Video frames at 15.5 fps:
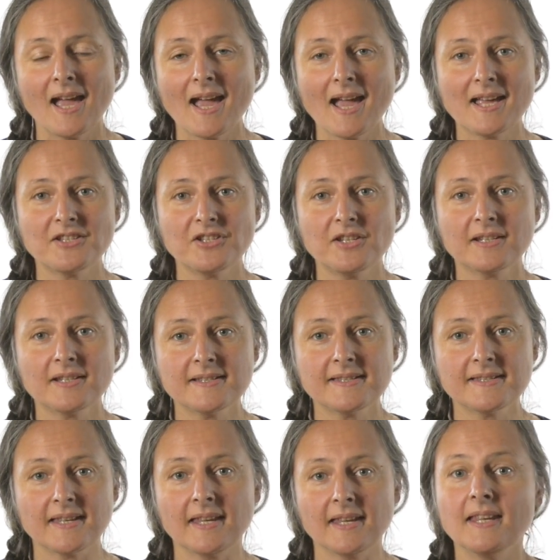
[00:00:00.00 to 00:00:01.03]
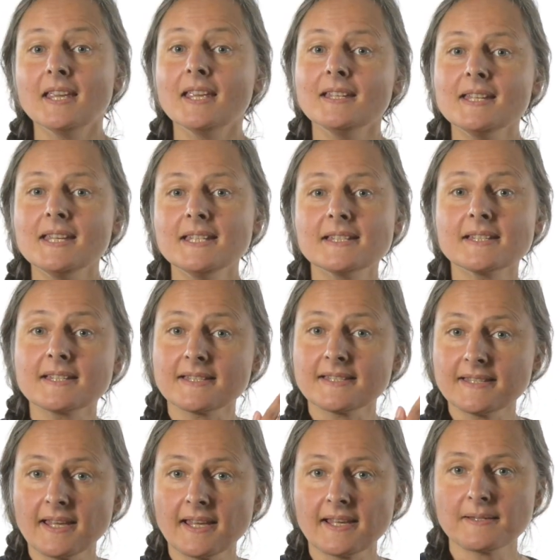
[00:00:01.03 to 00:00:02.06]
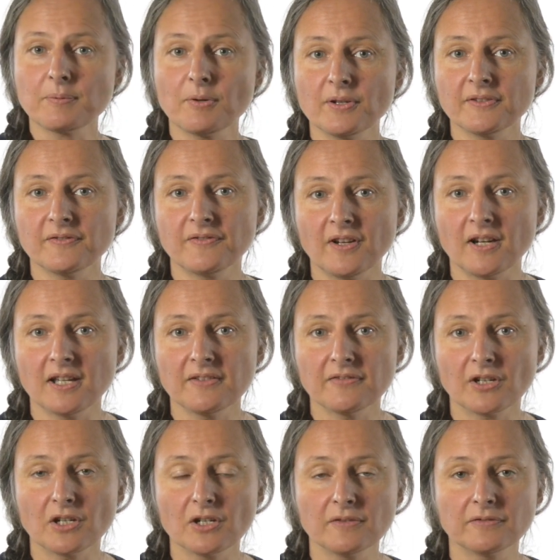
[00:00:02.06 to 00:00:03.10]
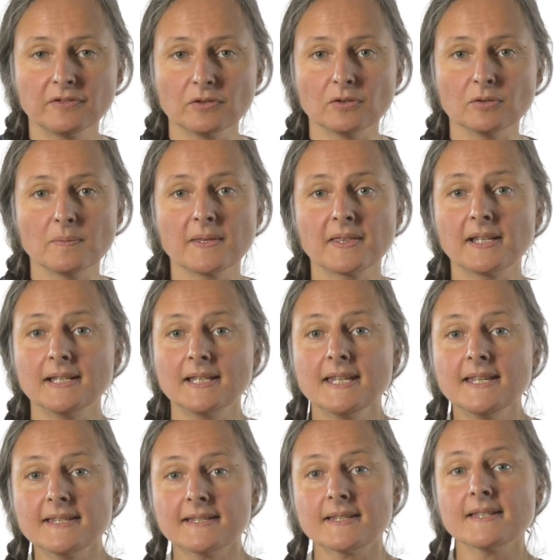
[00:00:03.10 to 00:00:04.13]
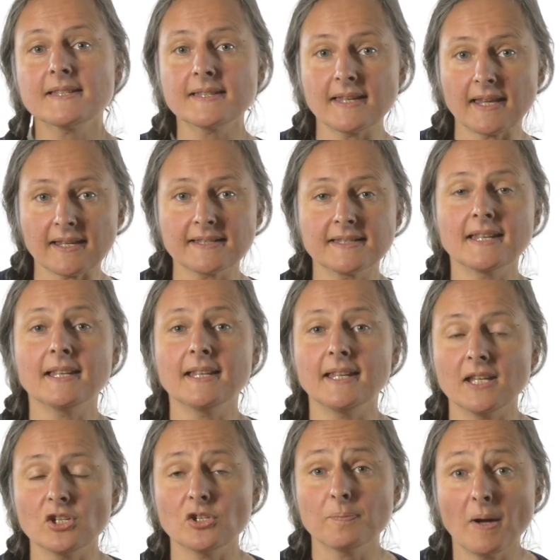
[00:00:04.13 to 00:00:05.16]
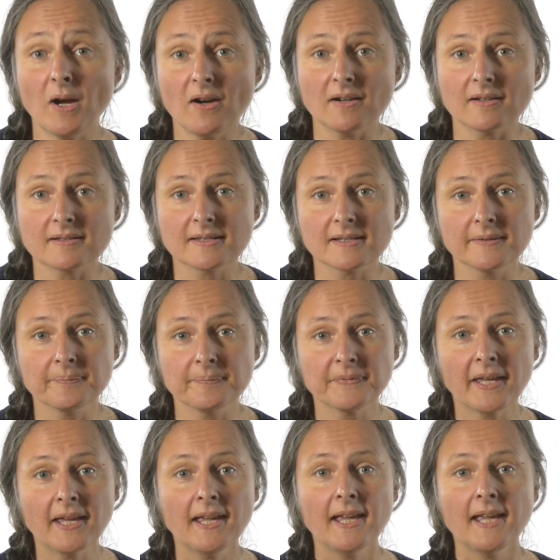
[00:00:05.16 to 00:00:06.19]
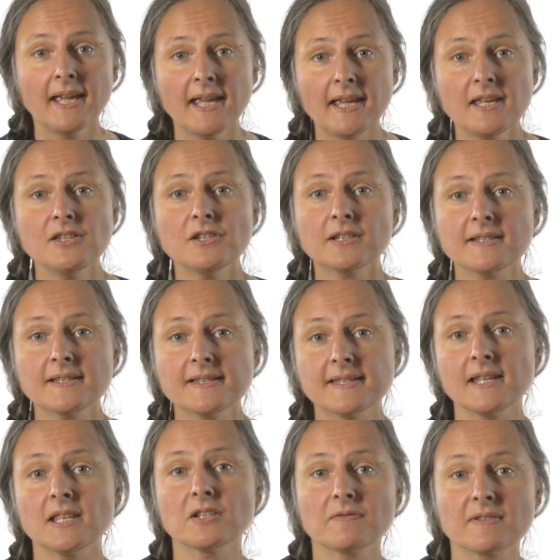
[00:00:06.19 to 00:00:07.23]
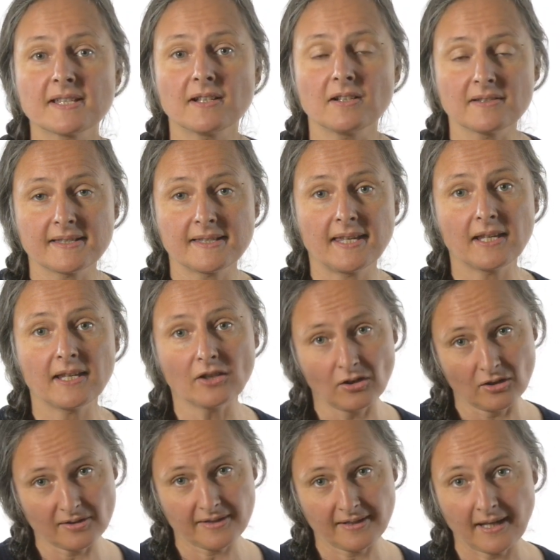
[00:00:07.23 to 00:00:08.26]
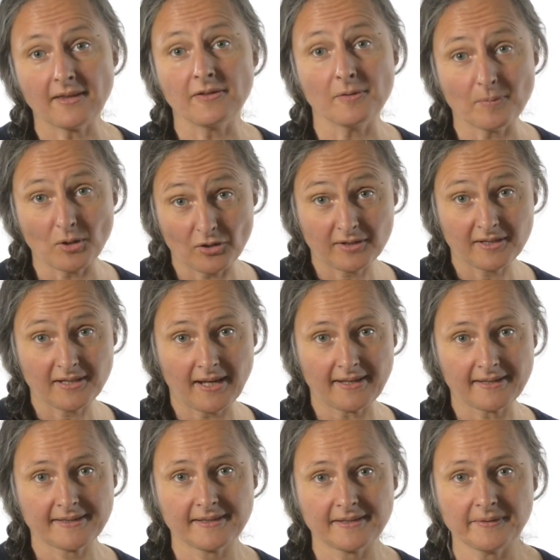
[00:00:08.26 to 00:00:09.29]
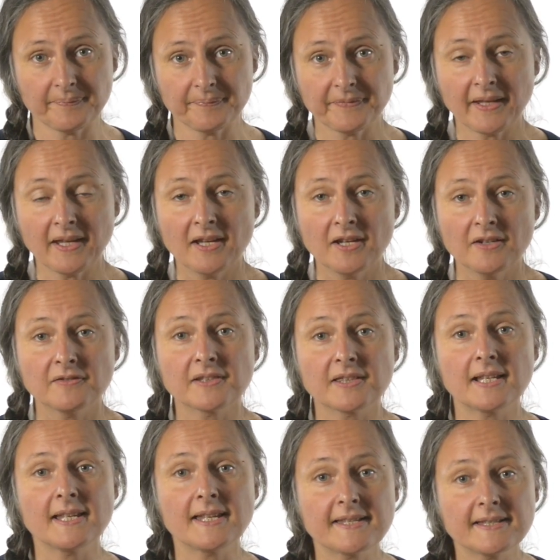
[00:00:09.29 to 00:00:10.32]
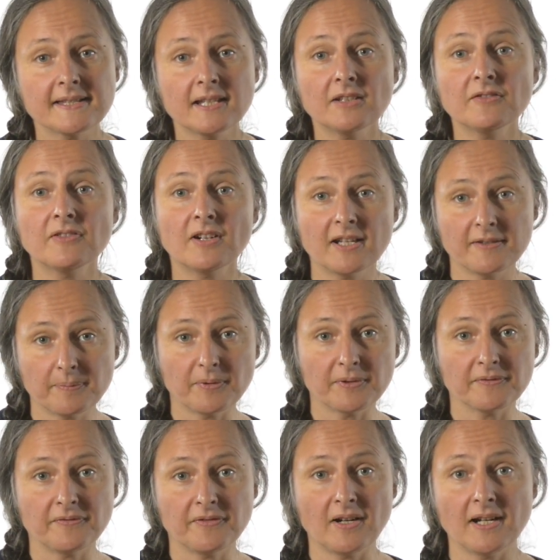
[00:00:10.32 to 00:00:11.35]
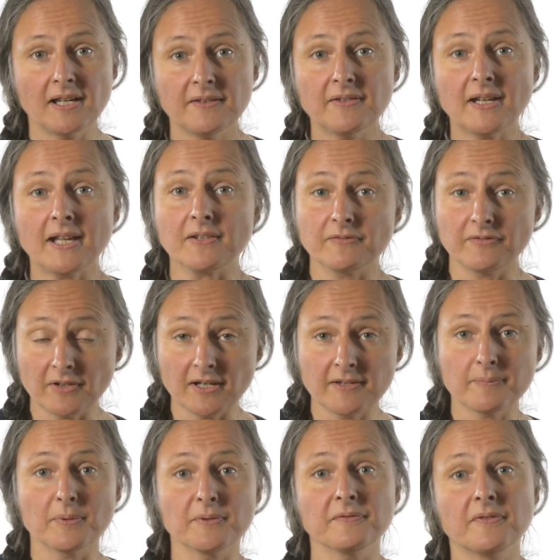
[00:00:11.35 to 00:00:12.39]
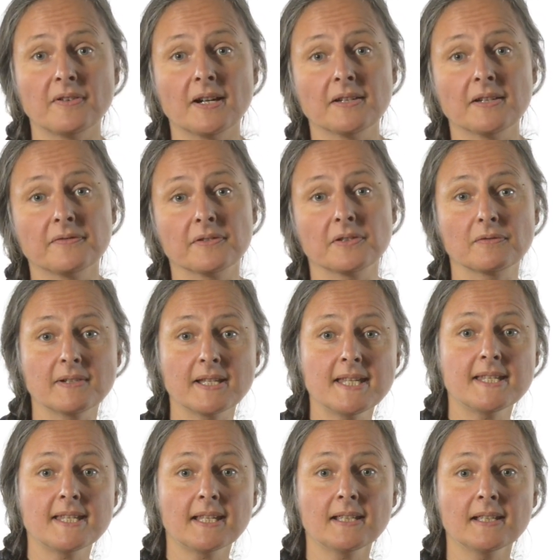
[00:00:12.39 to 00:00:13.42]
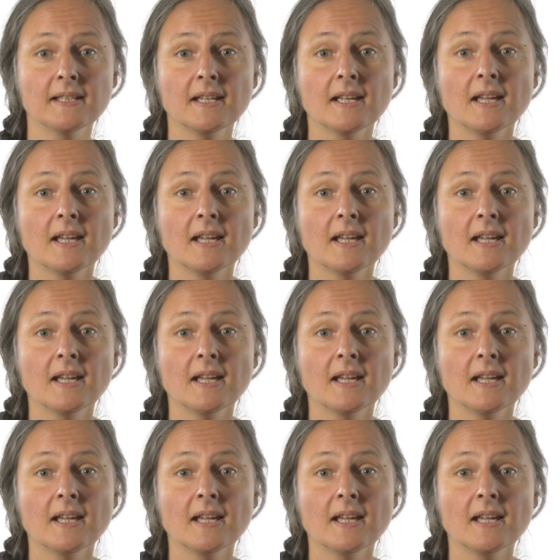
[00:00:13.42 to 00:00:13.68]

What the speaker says: As you can see, he needed a 6.5 overall with at least a 6 in each part. Here you can see the results he got in the mock test. For the listening, 5.5 and 5.5 for the reading.